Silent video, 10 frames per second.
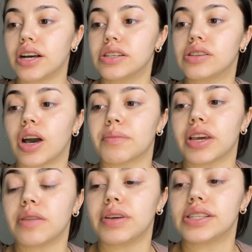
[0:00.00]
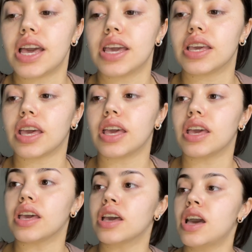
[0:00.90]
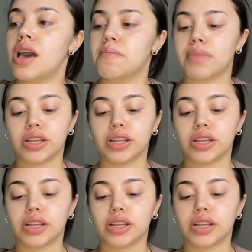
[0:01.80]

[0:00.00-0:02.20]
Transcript: So I'm gonna be taking my